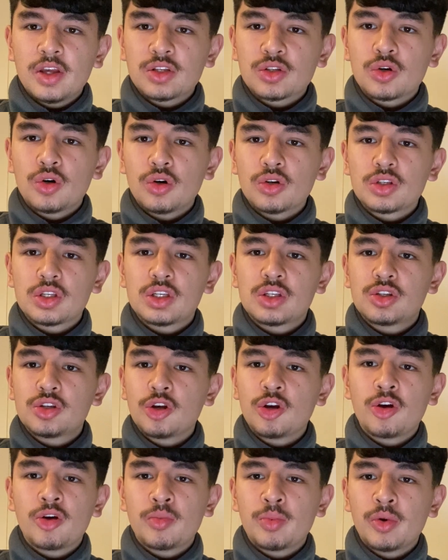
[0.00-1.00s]
course is
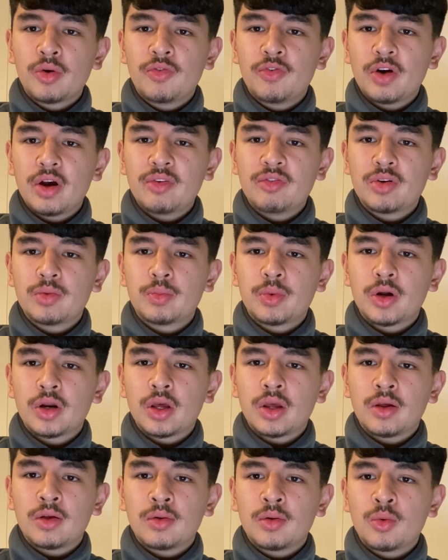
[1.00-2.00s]
suitable for everybody,
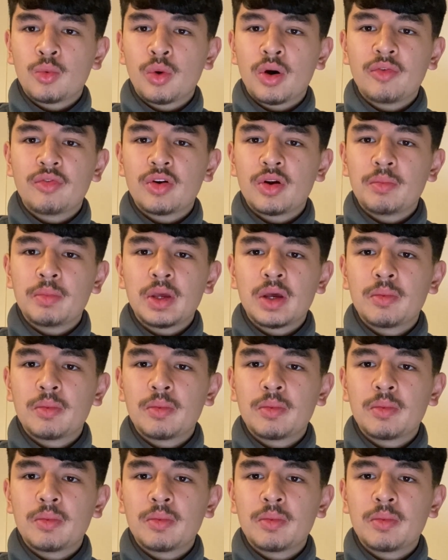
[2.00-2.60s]
whether it be a